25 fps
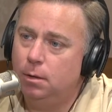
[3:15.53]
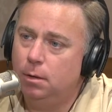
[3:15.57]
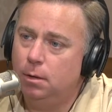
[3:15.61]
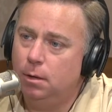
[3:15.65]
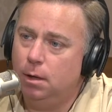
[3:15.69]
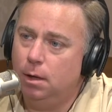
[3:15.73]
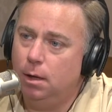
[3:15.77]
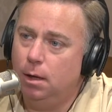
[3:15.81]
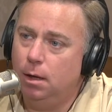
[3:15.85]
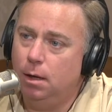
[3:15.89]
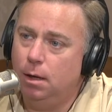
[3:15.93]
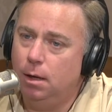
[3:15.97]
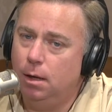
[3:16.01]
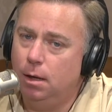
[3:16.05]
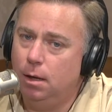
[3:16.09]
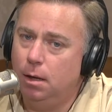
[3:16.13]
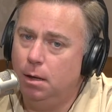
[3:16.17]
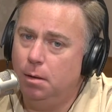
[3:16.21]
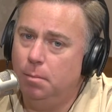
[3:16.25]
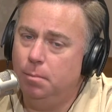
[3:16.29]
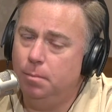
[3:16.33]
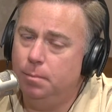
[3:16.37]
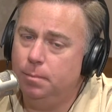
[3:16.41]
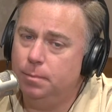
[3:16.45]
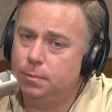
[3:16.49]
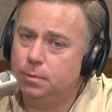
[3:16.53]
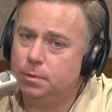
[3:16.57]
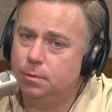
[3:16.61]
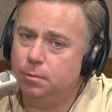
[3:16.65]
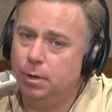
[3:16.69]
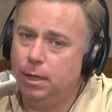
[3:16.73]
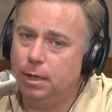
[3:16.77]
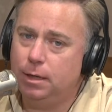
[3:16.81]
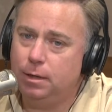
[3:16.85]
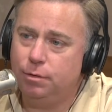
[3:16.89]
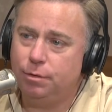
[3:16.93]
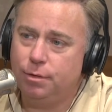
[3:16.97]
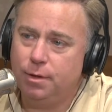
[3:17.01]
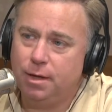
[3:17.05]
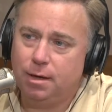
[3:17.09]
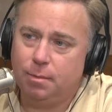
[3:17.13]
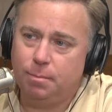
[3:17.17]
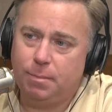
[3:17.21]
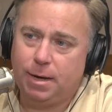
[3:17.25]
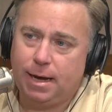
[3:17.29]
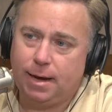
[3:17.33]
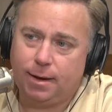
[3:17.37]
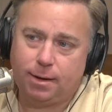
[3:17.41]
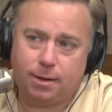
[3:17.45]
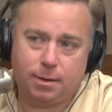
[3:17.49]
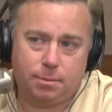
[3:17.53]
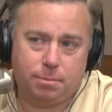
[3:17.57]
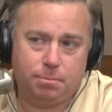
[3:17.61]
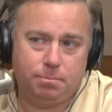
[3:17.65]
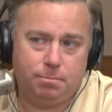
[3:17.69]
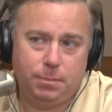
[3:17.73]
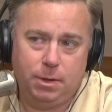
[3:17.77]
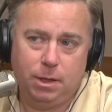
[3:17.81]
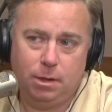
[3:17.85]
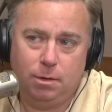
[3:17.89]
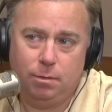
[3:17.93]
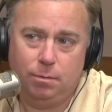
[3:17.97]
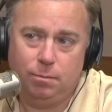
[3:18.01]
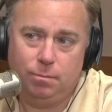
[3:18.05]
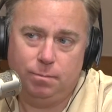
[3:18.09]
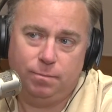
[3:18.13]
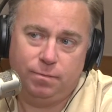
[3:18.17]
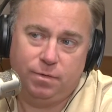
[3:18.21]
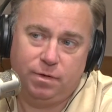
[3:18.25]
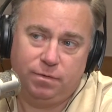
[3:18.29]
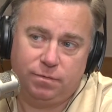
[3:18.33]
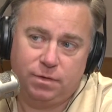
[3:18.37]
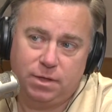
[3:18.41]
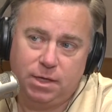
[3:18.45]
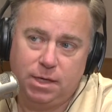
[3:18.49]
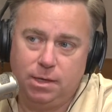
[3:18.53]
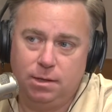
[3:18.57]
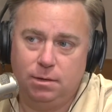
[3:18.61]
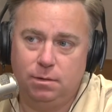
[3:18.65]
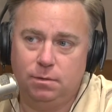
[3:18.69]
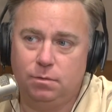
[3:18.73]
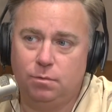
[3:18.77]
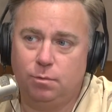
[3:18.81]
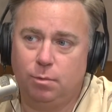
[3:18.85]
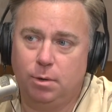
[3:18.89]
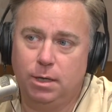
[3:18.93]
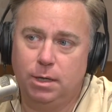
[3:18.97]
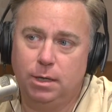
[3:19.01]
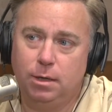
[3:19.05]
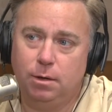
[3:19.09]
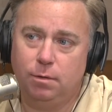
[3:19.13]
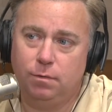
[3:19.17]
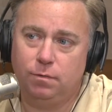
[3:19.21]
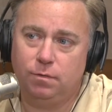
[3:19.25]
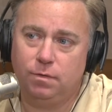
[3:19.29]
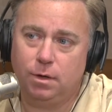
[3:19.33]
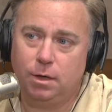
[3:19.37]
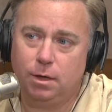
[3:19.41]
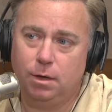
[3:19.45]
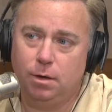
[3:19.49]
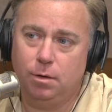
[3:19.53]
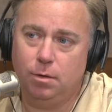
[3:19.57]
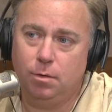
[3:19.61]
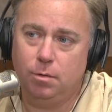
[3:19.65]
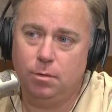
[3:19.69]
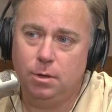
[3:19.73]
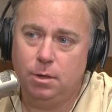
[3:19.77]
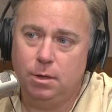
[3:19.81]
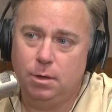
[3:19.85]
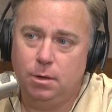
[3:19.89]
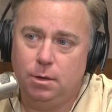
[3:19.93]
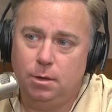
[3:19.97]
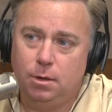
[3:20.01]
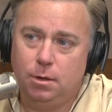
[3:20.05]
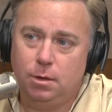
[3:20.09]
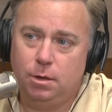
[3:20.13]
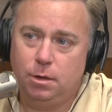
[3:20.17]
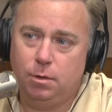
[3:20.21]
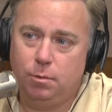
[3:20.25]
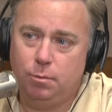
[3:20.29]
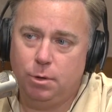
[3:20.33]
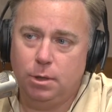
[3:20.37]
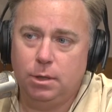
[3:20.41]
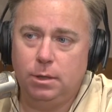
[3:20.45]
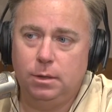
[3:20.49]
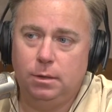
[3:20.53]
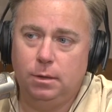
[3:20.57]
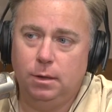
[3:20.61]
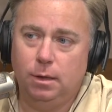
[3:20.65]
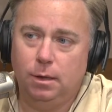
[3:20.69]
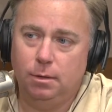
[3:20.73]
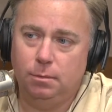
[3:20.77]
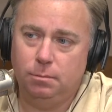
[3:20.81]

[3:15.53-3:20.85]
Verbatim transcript: Right. Um, so now you think back, you know, fifteen, twenty years ago, you would